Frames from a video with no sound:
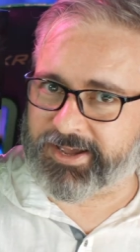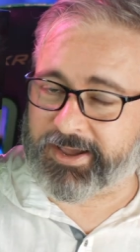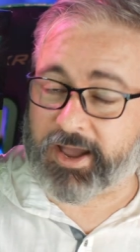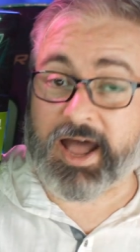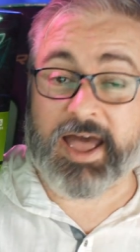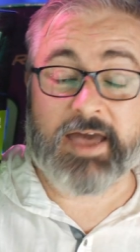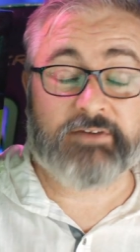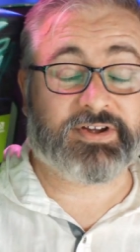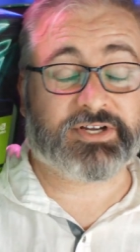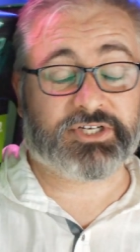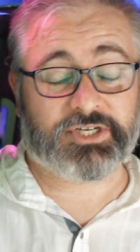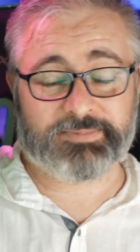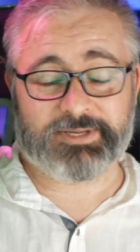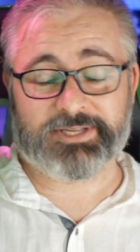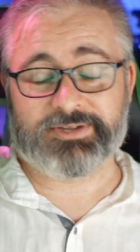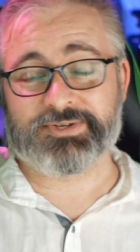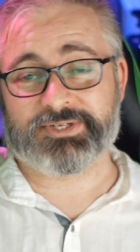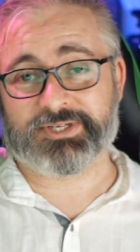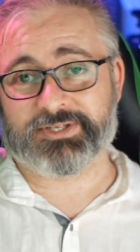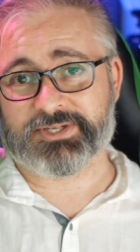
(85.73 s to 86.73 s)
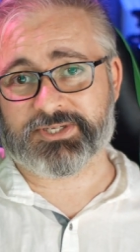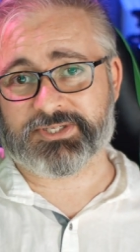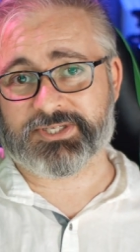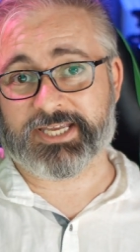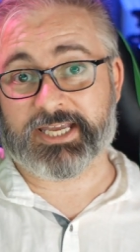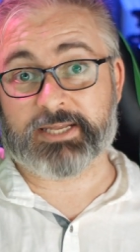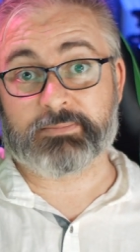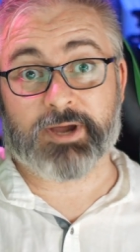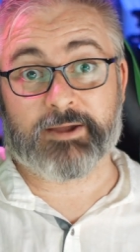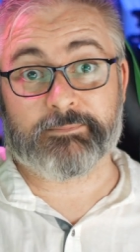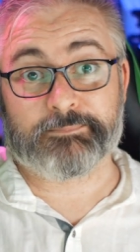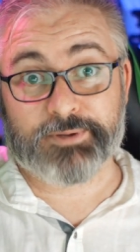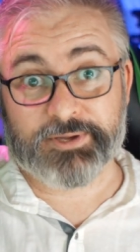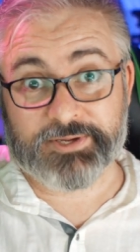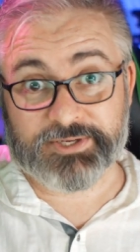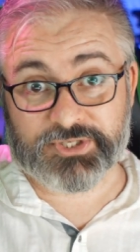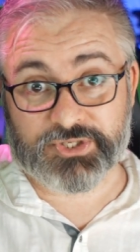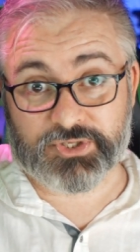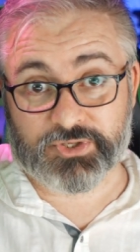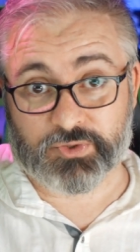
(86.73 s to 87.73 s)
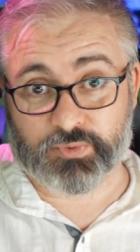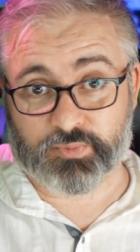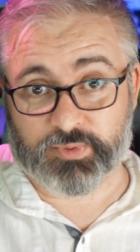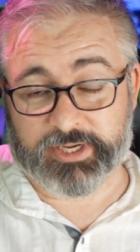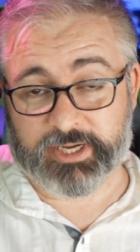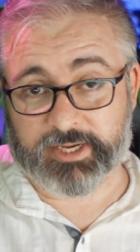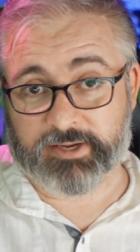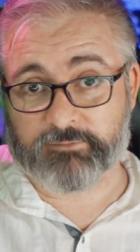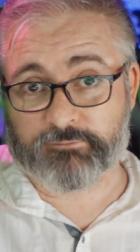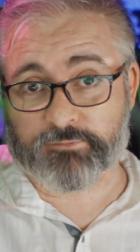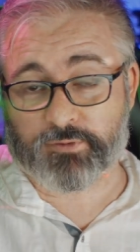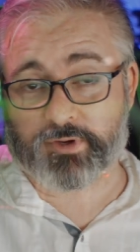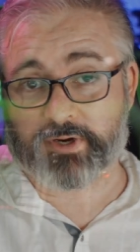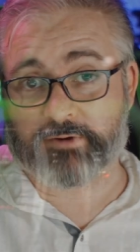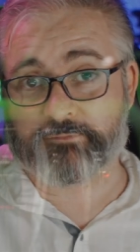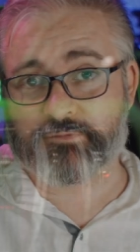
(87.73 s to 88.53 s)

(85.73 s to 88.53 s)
I have actually been using this thing in my personal rig for a